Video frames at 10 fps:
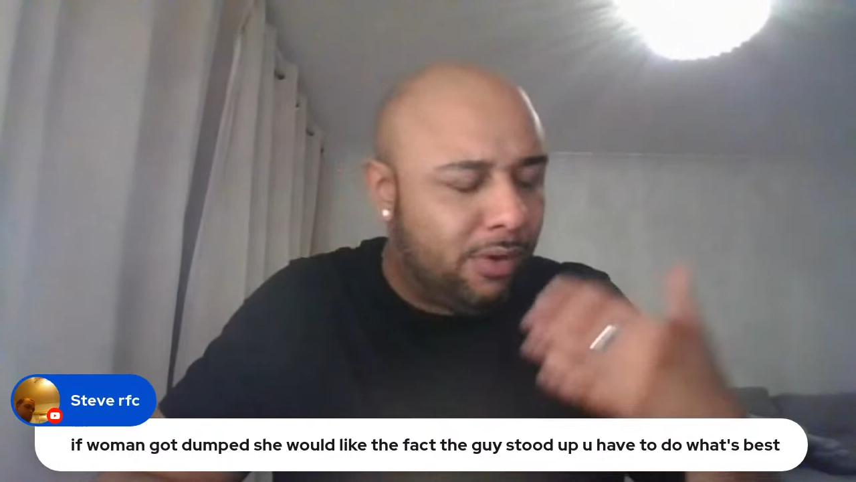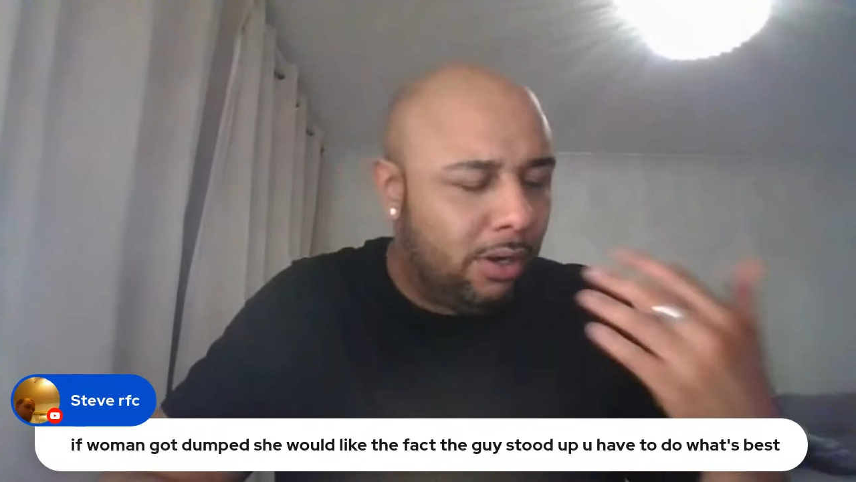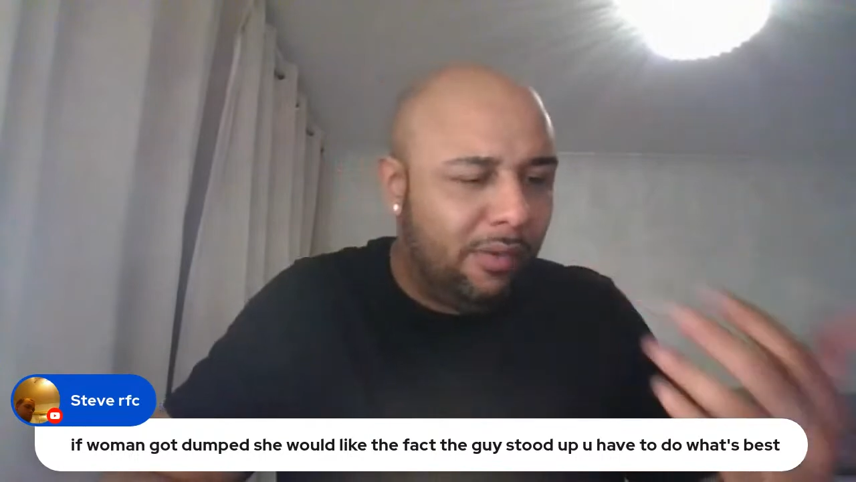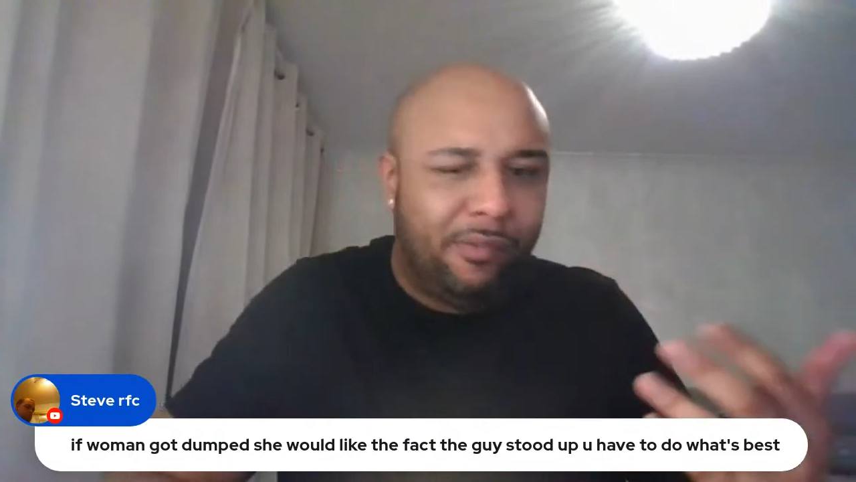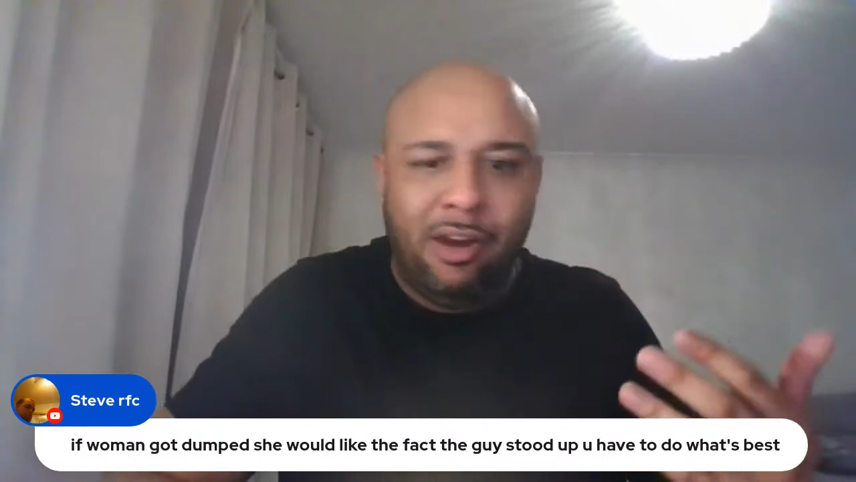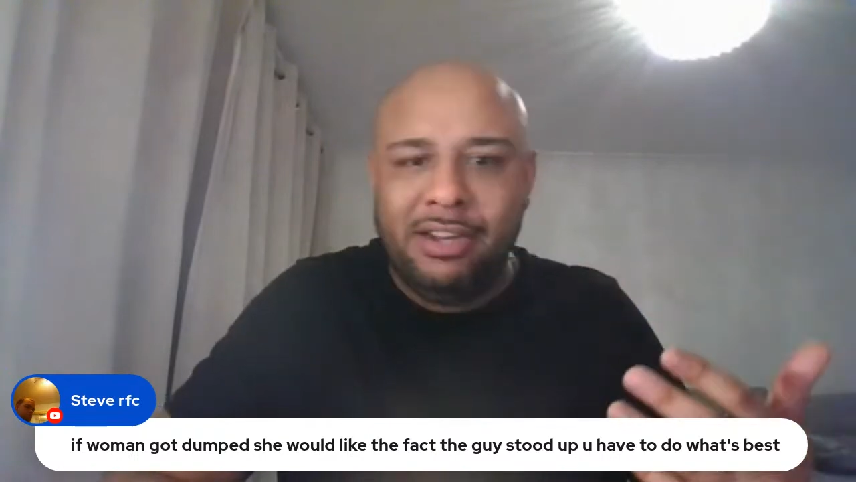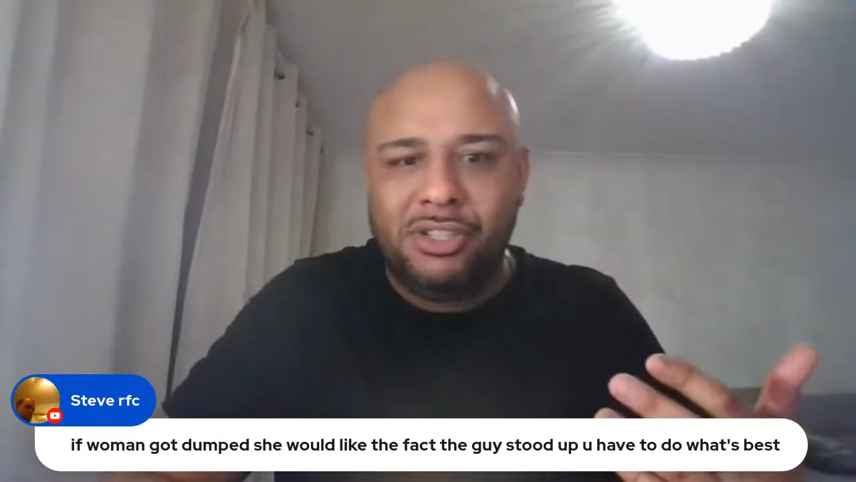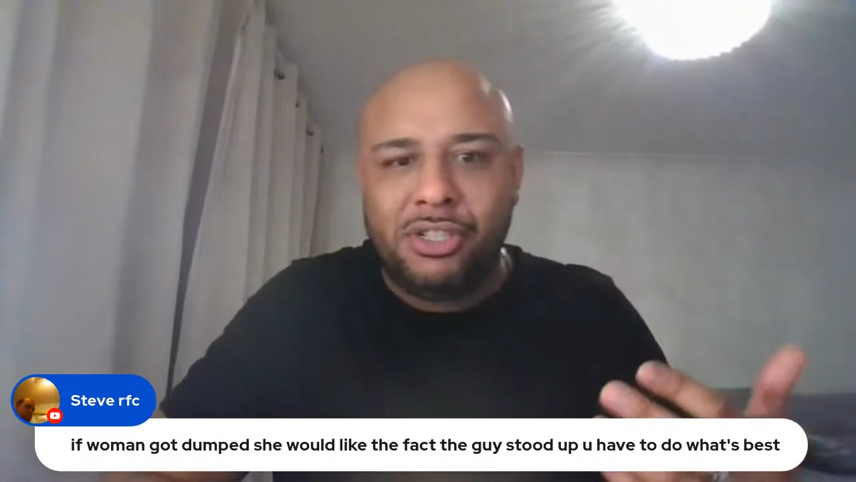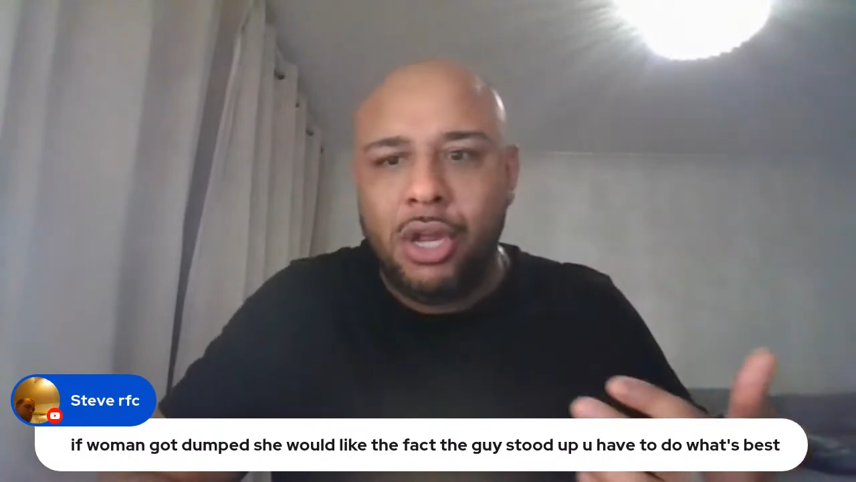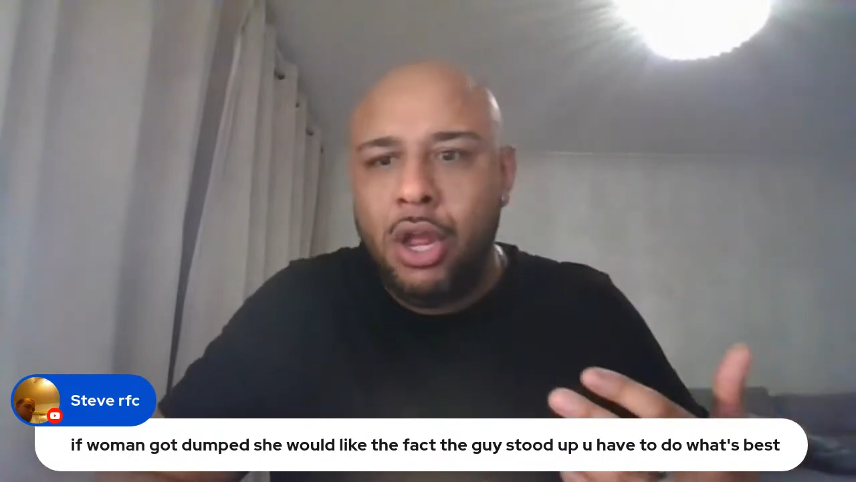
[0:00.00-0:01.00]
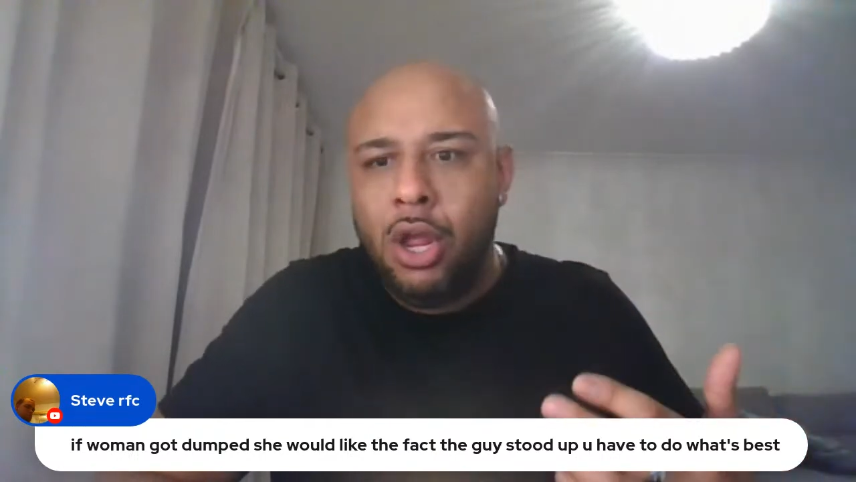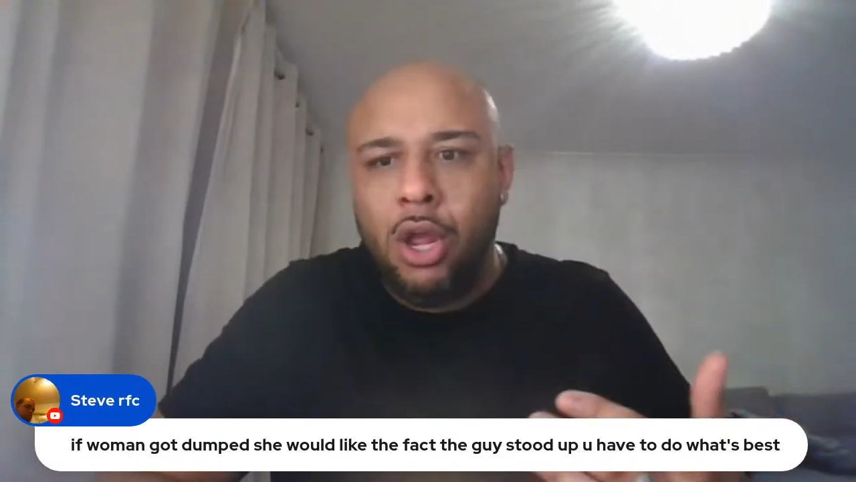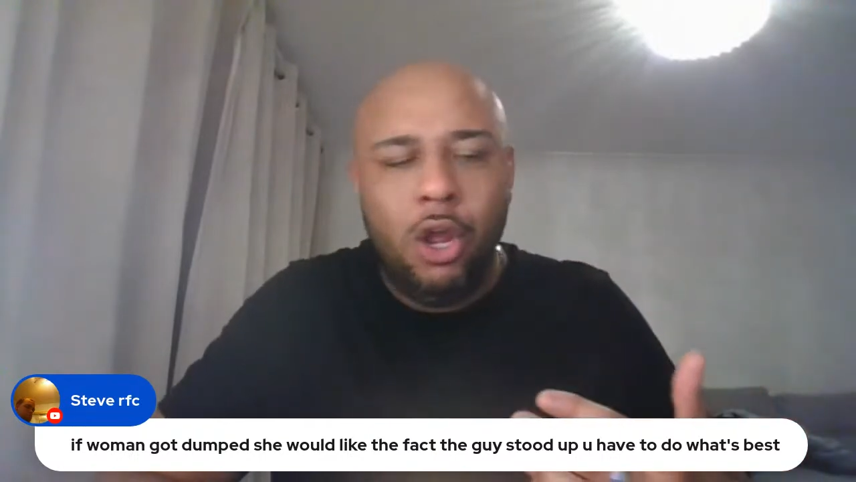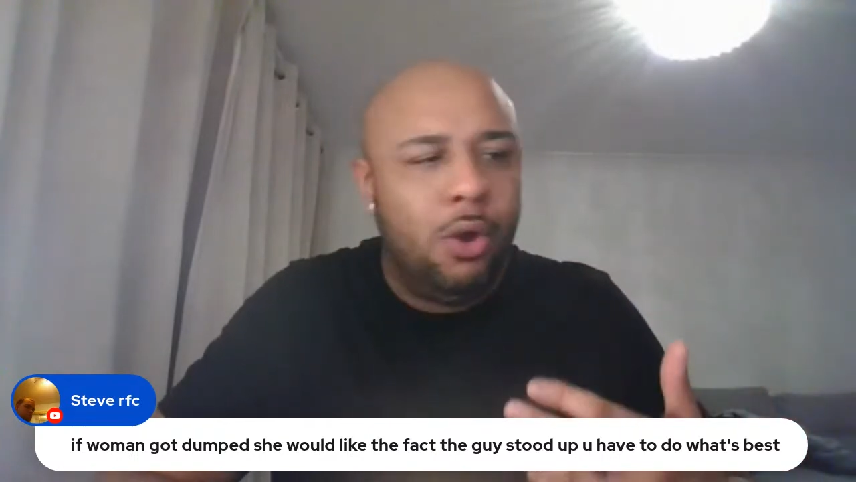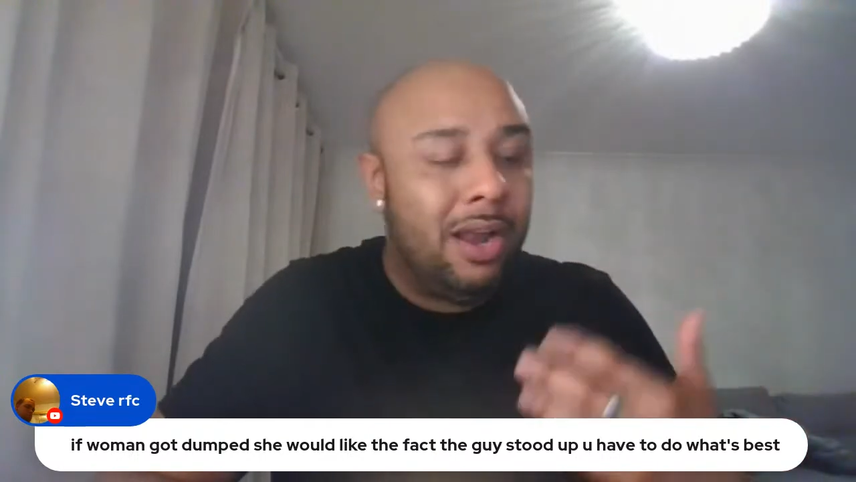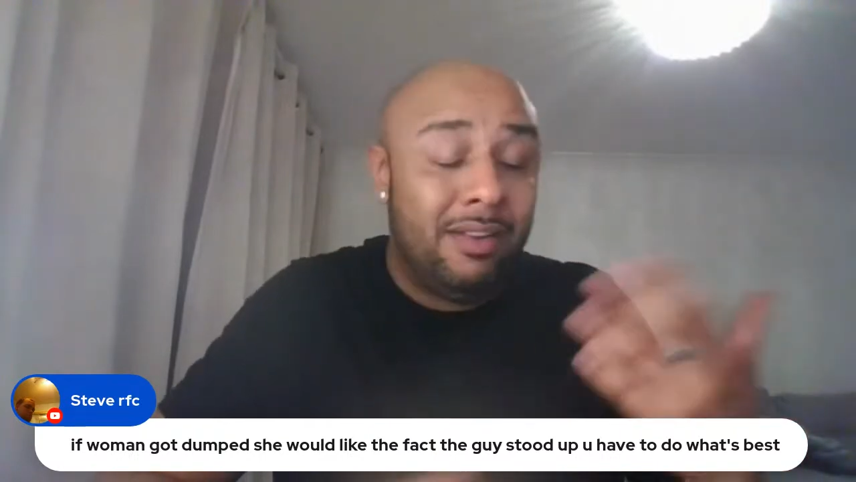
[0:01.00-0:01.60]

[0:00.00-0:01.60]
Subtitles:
I've got a lot of friends who,